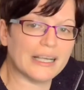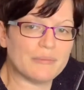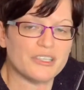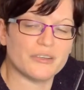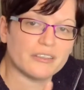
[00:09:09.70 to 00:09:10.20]

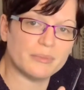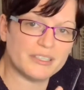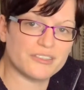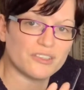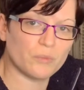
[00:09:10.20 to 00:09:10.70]
You do have to be
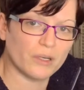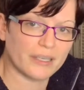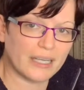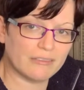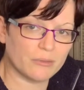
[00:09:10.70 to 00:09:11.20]
somewhat
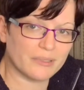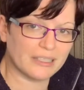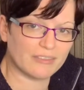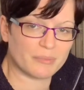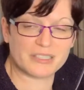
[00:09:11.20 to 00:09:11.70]
careful with
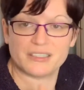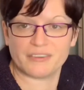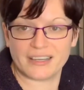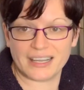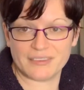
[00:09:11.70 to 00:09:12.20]
liver because it's
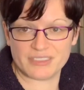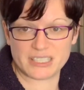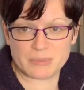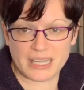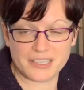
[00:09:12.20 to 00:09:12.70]
very high in
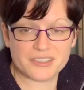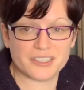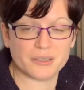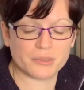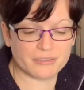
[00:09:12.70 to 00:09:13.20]
vitamin A, so you
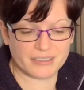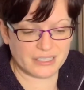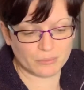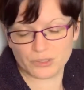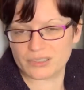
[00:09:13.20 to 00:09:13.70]
don't want to feed
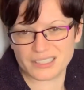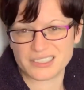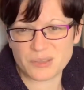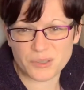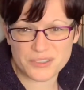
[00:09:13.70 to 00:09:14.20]
it more than, let's
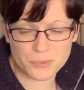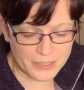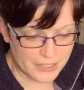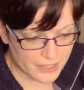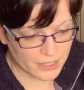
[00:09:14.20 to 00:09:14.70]
say, once a
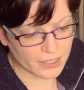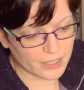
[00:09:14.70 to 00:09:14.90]
week.